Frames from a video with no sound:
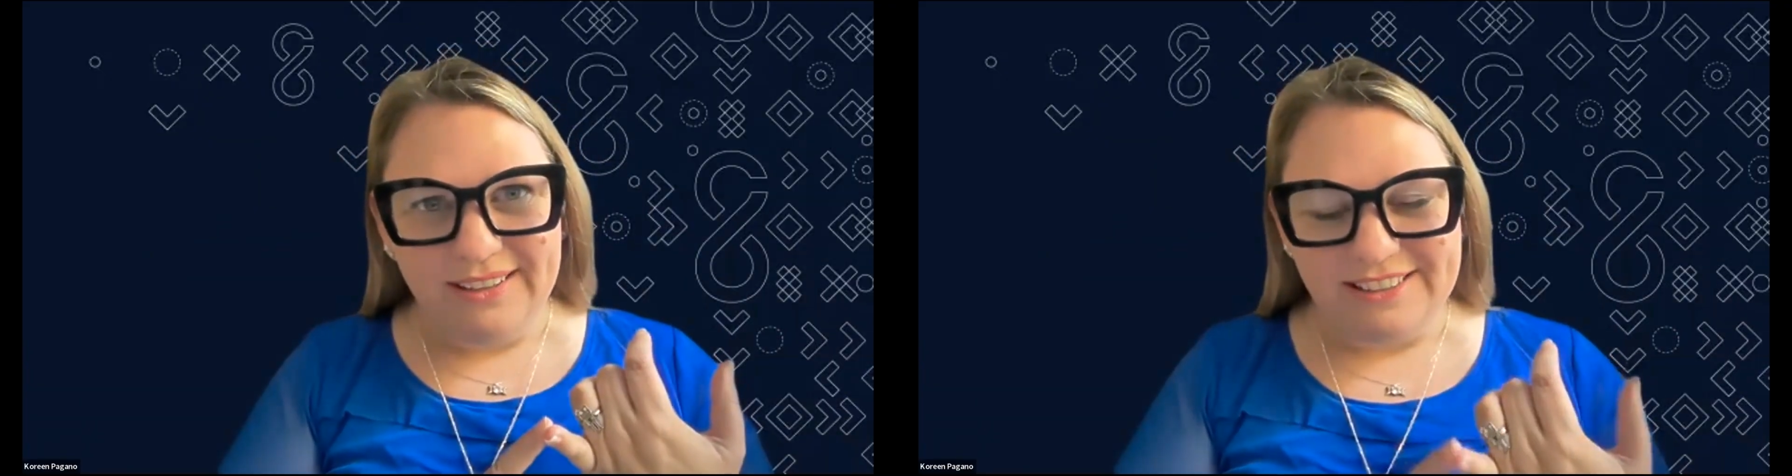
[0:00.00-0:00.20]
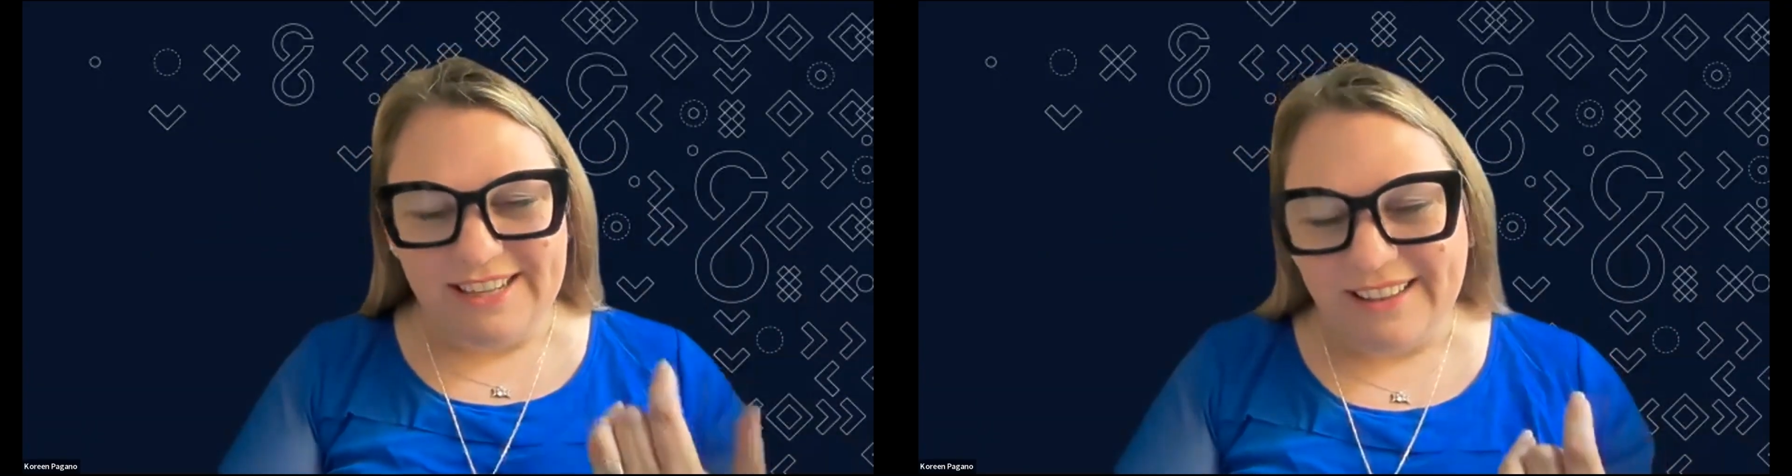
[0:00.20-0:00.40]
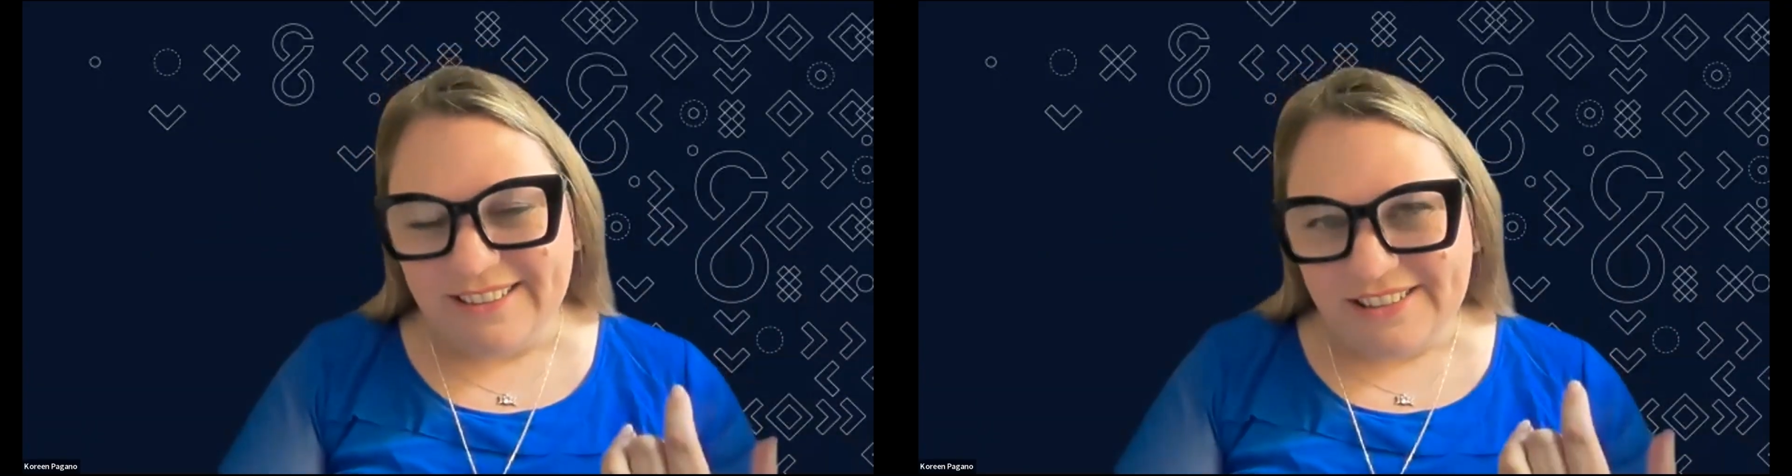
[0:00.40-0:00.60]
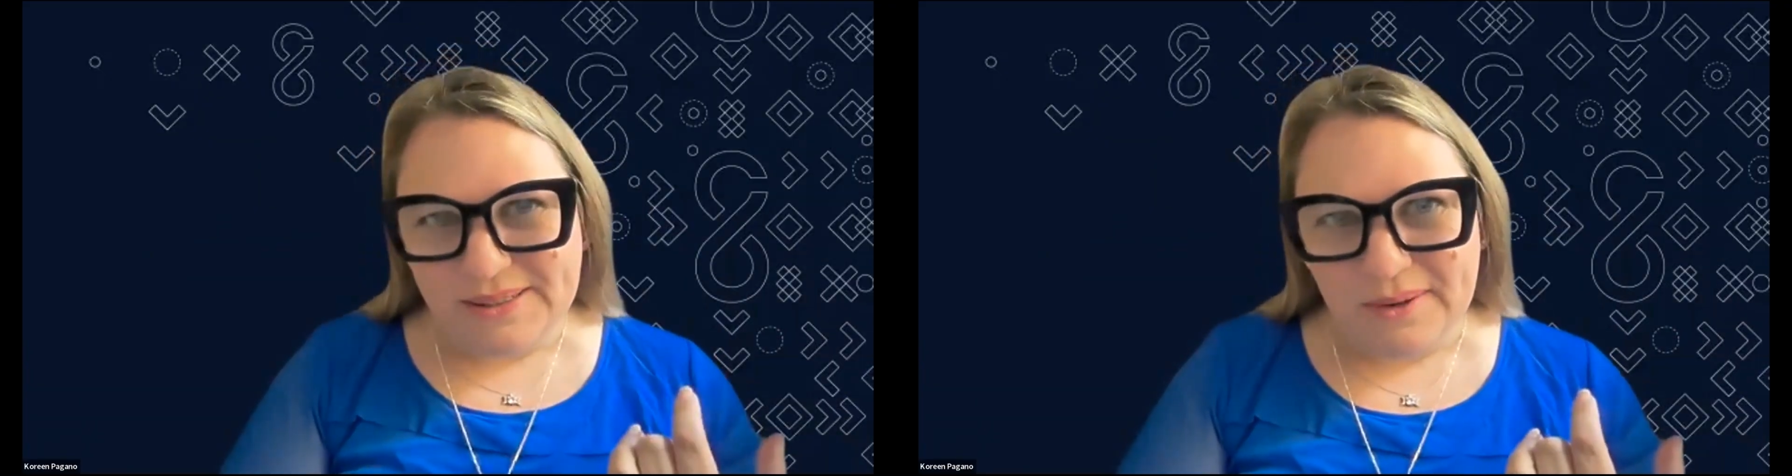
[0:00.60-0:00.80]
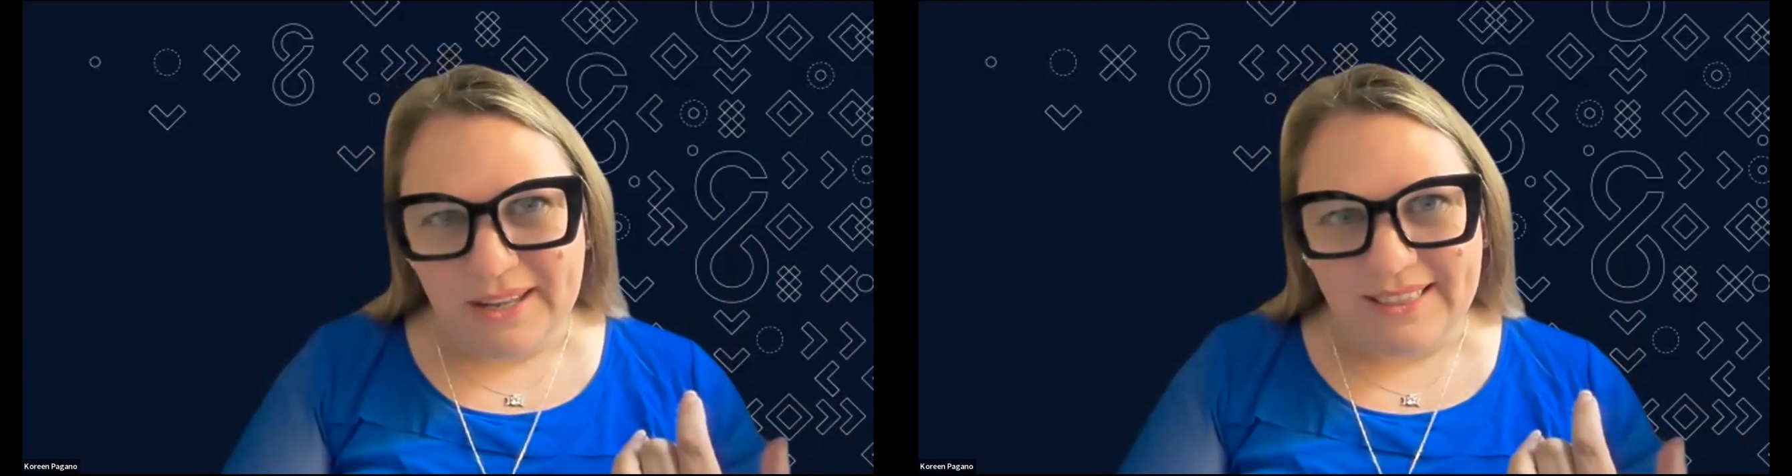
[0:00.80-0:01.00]

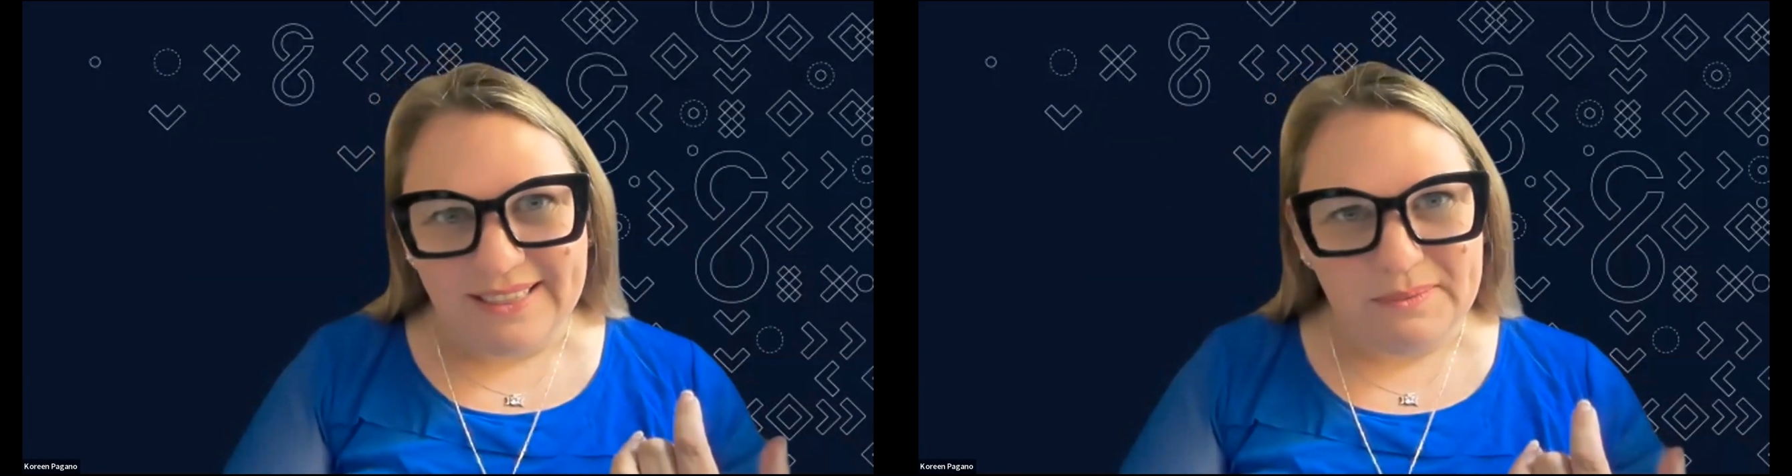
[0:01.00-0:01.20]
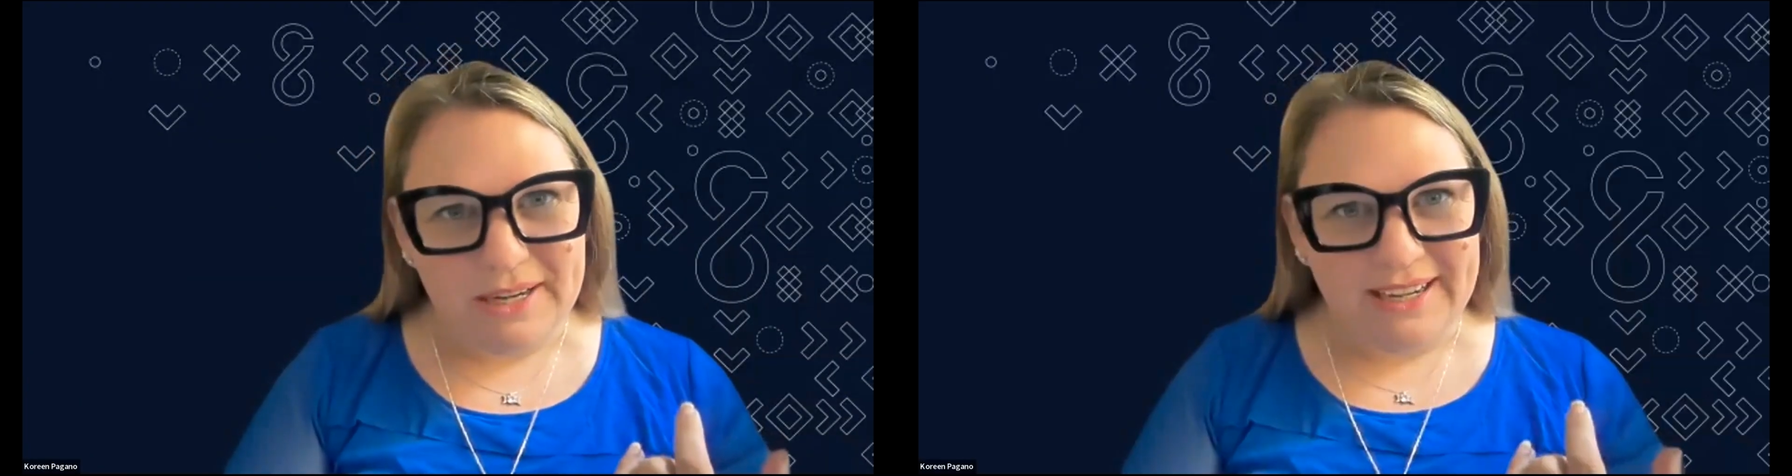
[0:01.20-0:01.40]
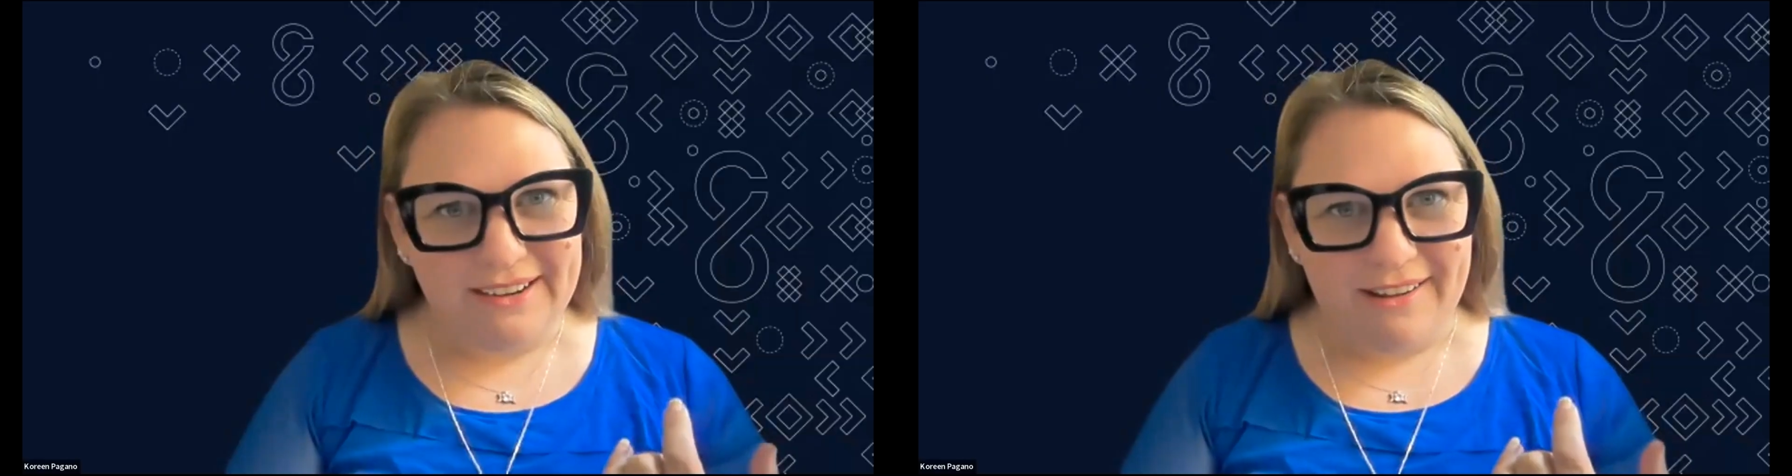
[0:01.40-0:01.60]
challenges with limiting